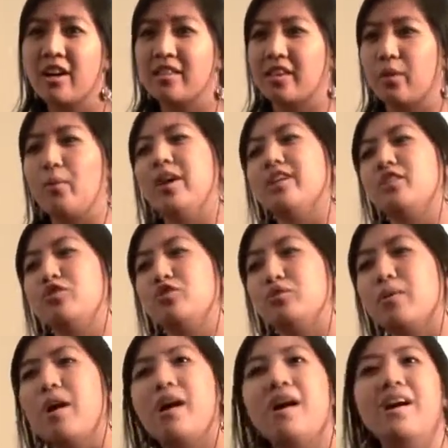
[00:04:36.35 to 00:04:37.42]
they wanted to
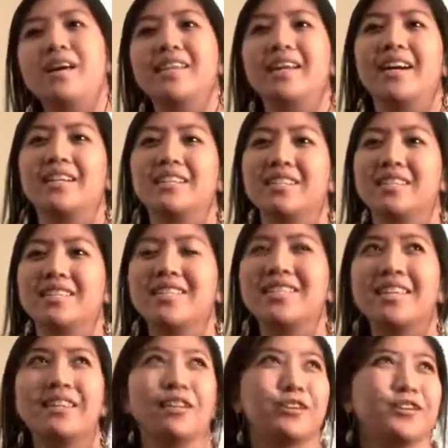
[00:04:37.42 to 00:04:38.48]
draw, they got to
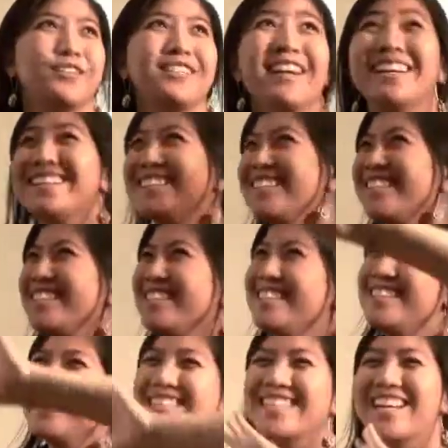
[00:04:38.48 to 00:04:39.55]
see their
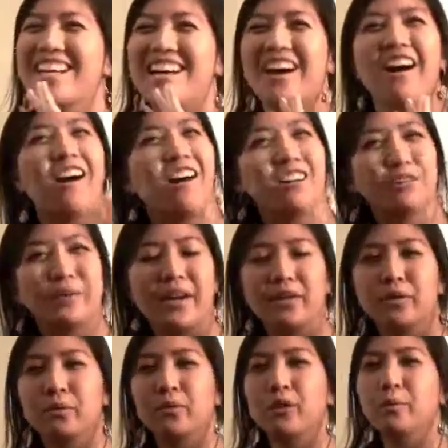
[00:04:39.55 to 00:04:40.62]
creations all around
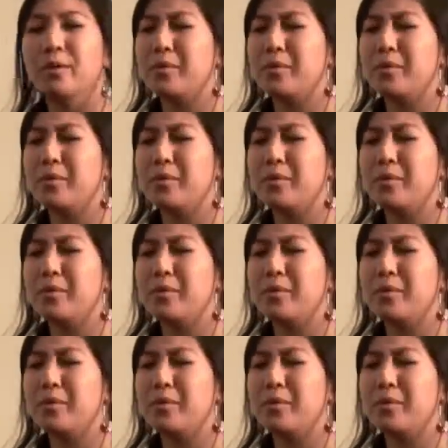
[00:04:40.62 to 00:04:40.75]
the room.